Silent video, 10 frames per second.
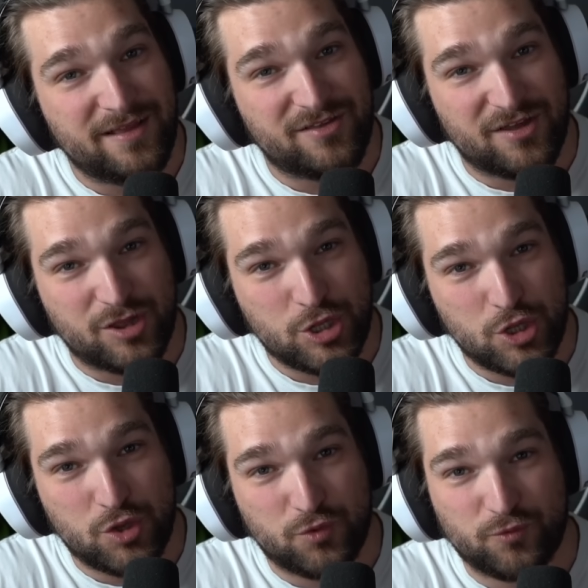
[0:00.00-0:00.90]
is
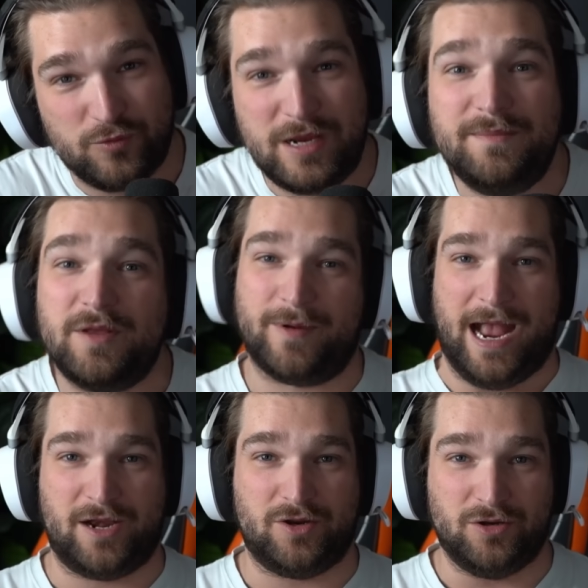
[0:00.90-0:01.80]
extremely
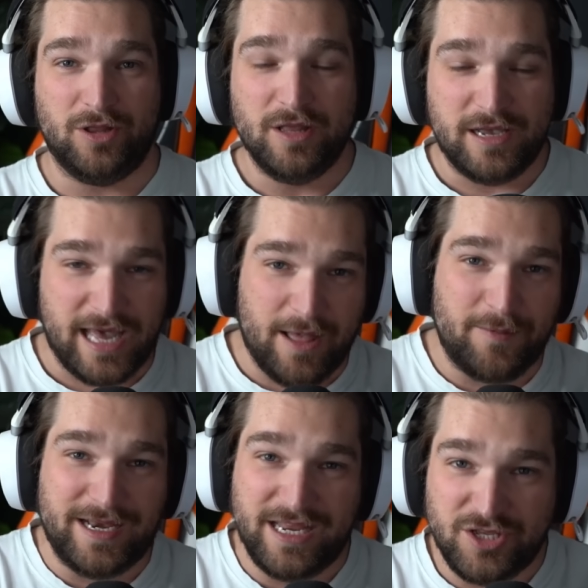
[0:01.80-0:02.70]
radical, and
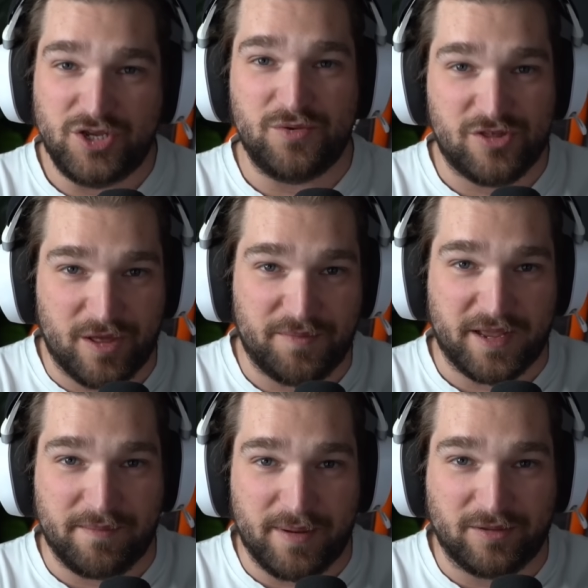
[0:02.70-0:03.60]
we need to do
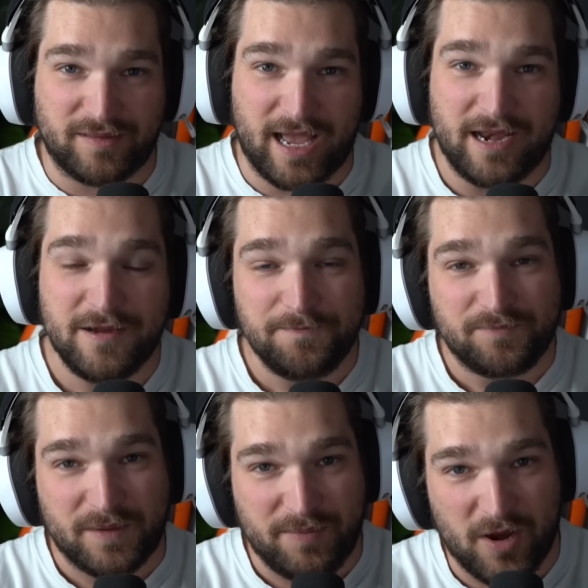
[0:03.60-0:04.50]
something about that.
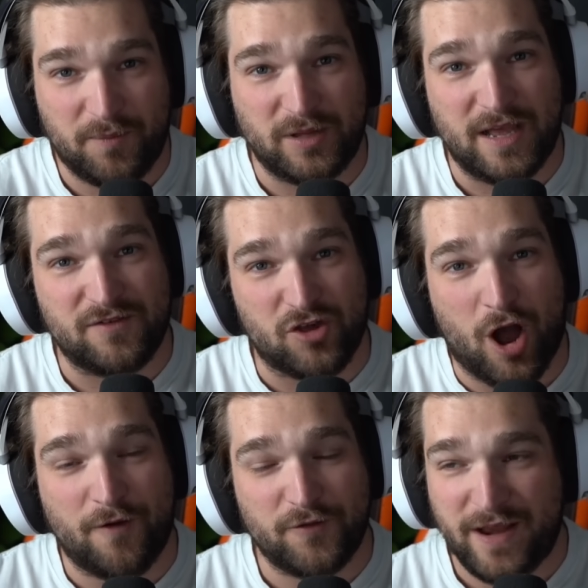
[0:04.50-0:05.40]
Pierre Poilievre has
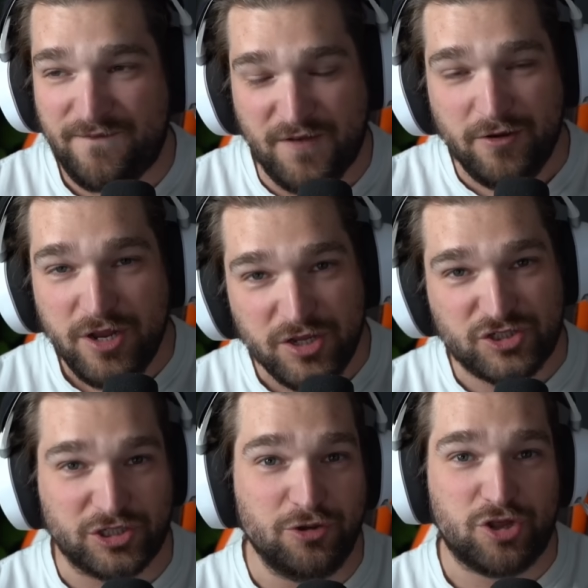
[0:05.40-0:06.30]
offered a very good
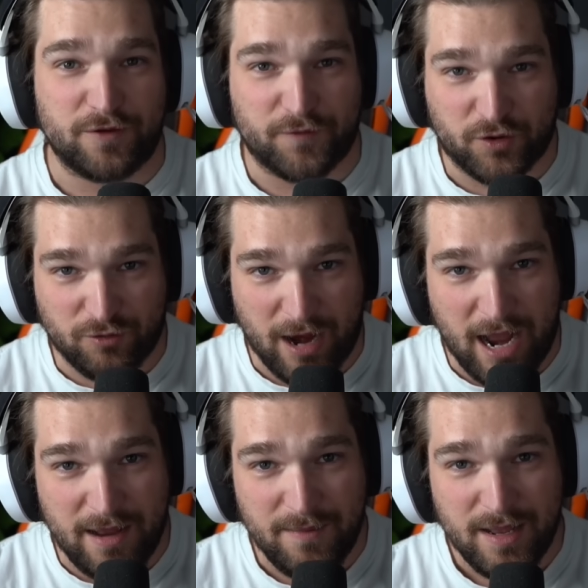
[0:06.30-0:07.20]
solution for
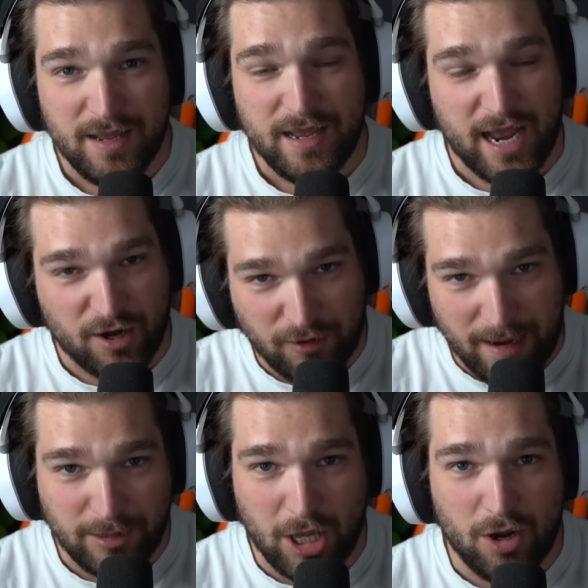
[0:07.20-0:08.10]
crime and
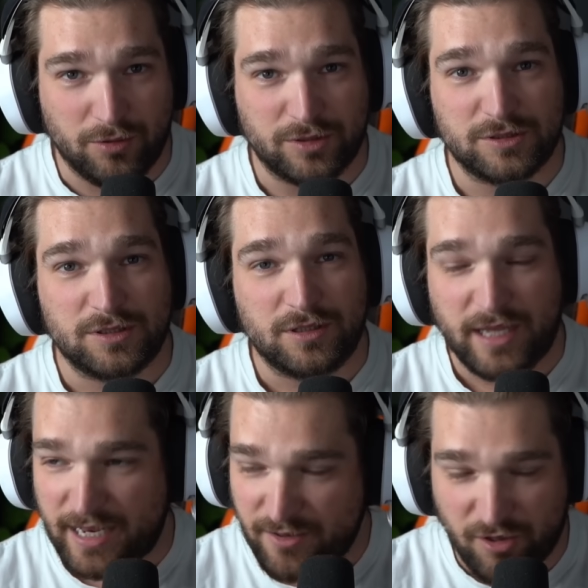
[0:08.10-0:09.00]
crime alone
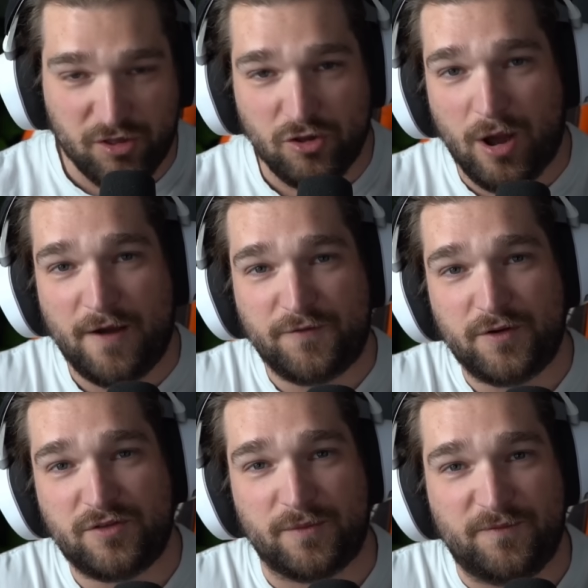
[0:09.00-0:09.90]
and he's also
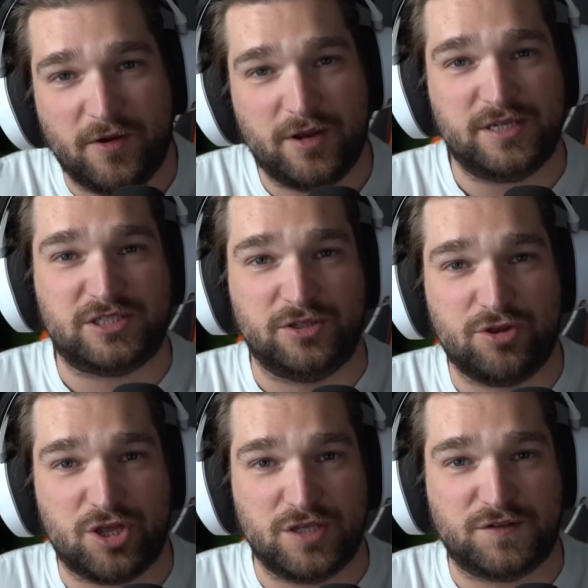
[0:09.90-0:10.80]
offered some very good
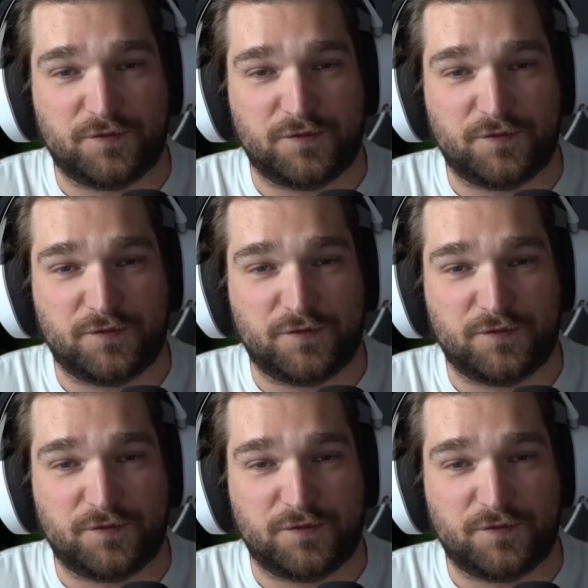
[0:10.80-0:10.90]
solutions